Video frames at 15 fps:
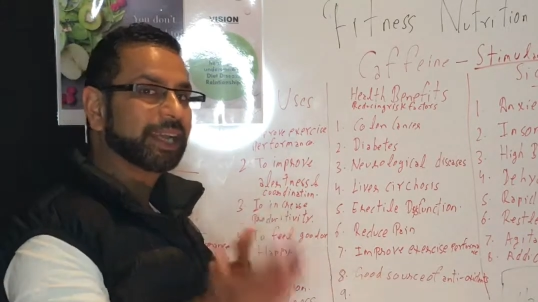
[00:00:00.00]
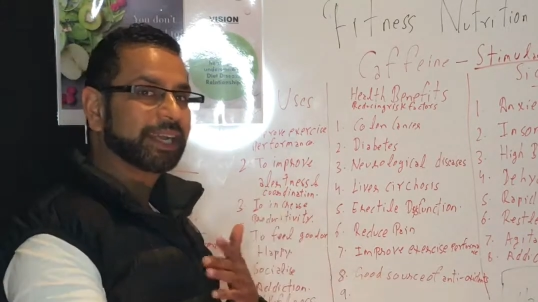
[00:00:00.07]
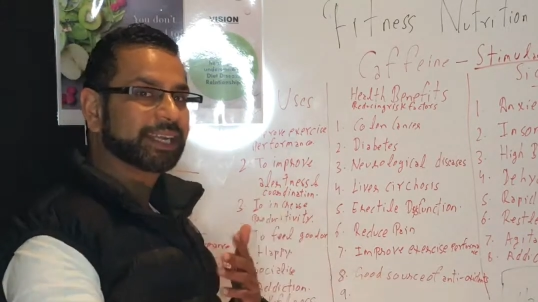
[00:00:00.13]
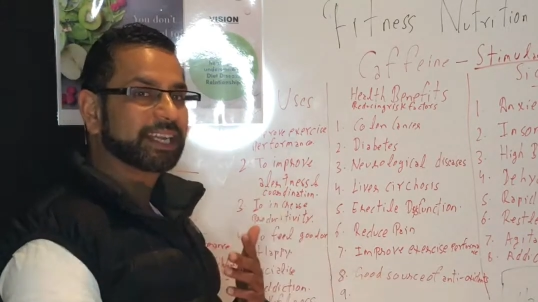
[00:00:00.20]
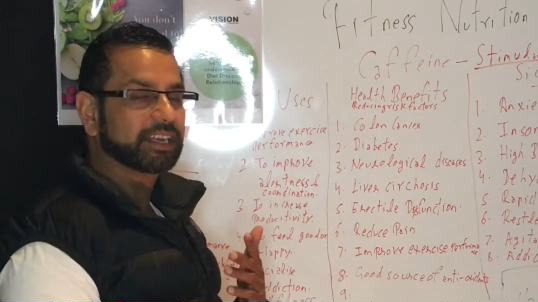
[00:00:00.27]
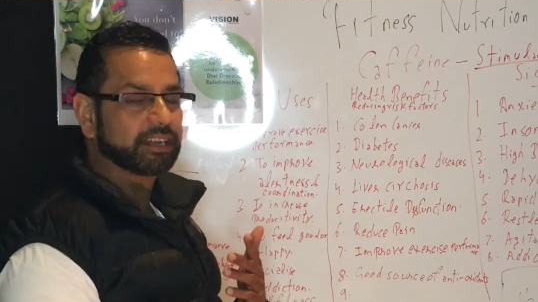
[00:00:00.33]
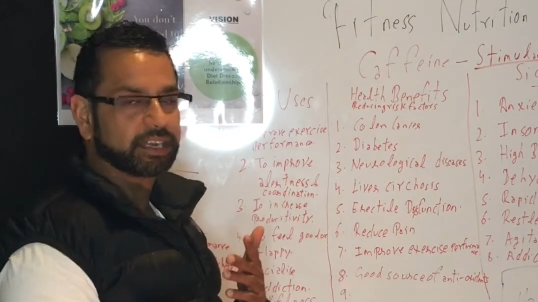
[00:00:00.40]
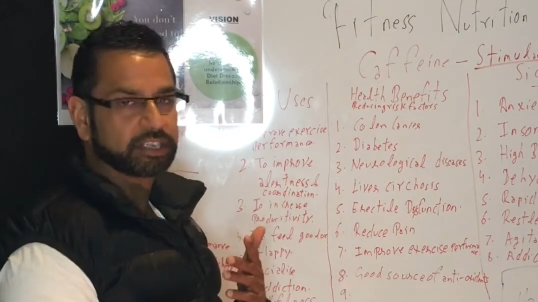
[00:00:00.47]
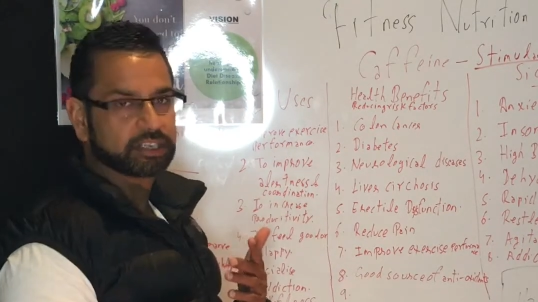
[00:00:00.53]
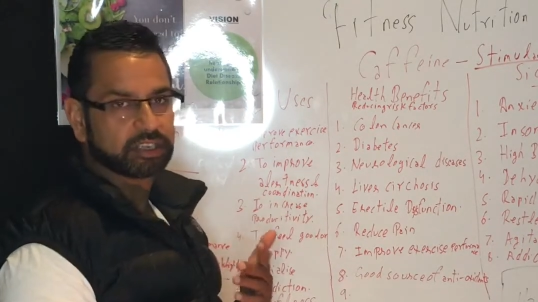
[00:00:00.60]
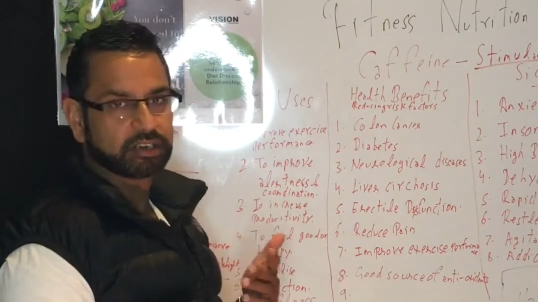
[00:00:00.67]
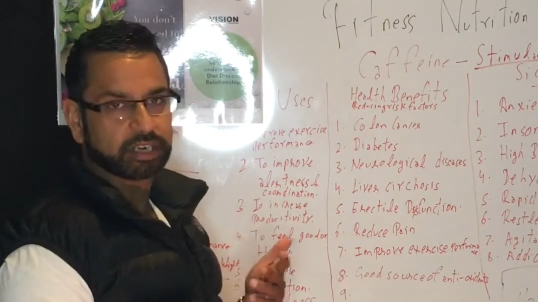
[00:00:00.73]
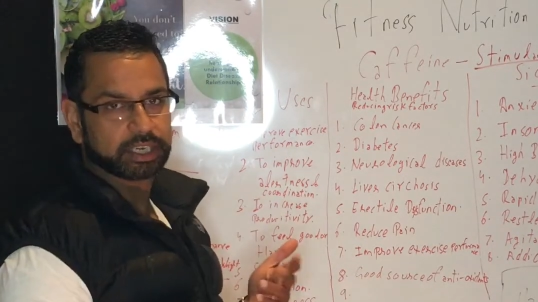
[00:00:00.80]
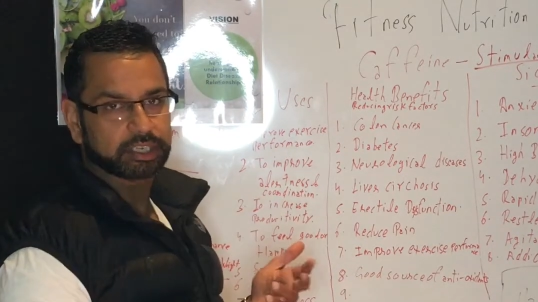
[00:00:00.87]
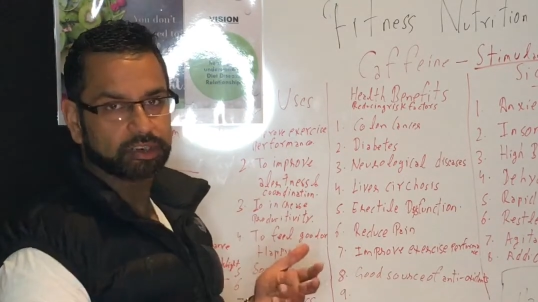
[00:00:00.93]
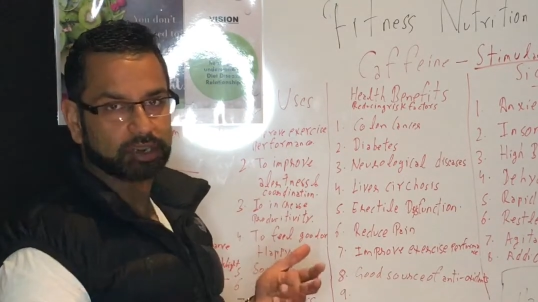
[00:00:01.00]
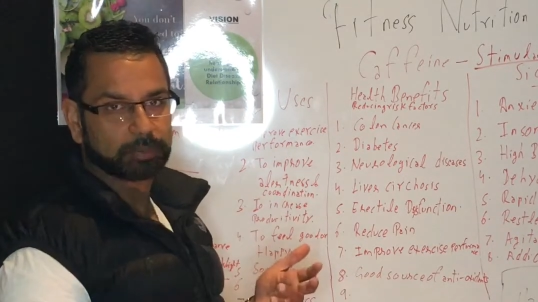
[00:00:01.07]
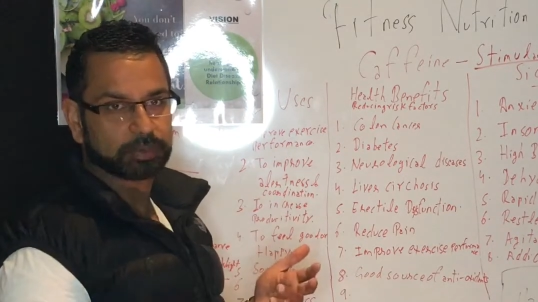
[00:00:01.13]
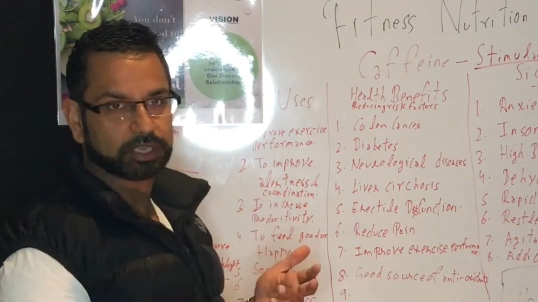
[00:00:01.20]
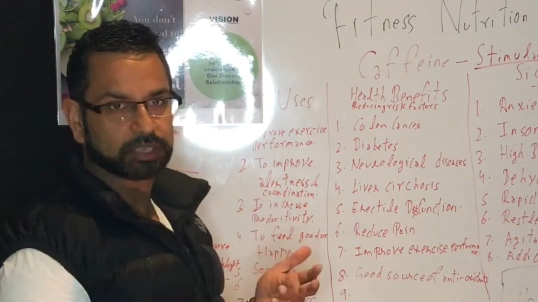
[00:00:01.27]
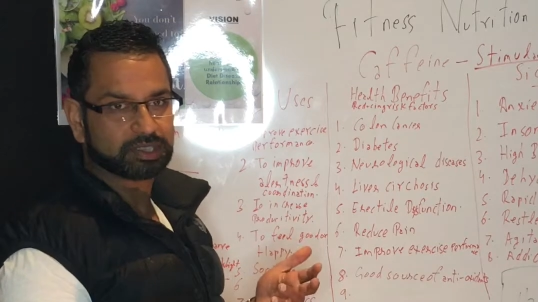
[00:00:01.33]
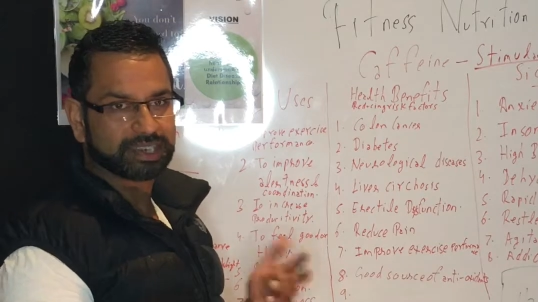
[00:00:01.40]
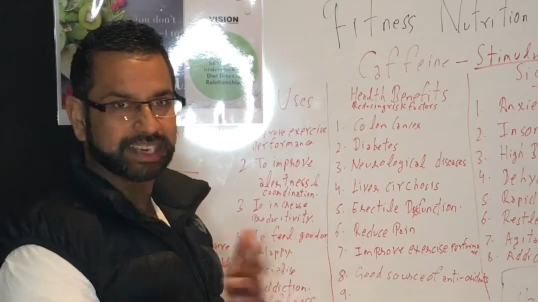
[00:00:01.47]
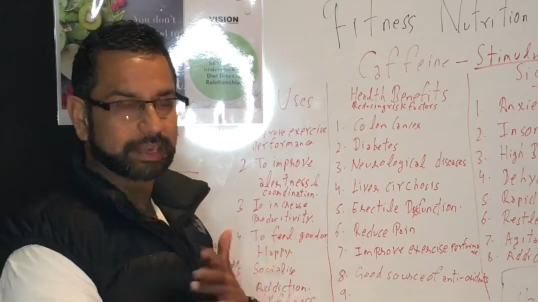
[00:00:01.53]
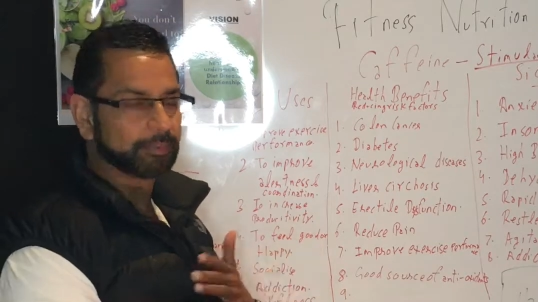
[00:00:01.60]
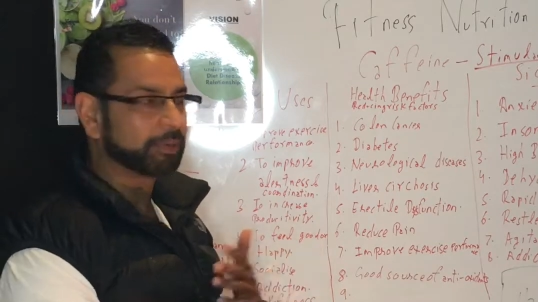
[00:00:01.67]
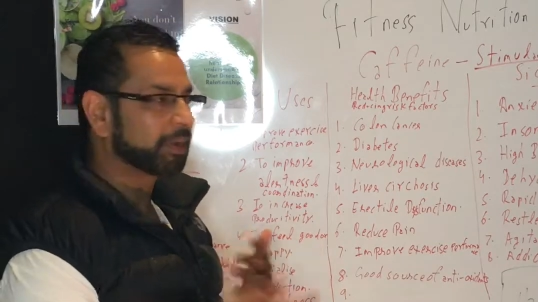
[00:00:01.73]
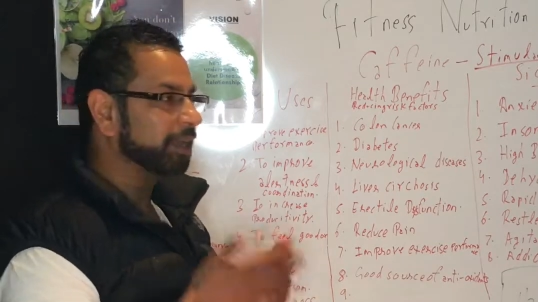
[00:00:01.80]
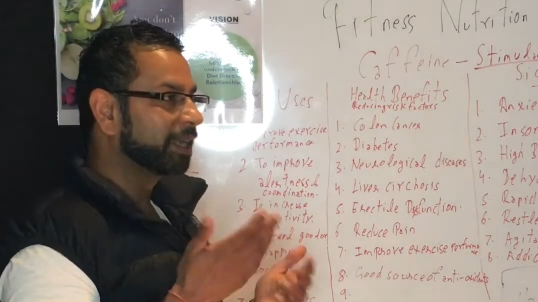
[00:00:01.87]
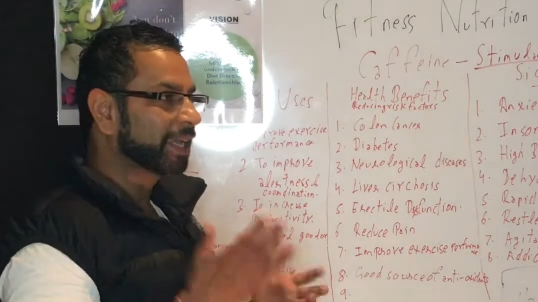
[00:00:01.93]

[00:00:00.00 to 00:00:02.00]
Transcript: it can interrupt your sleep.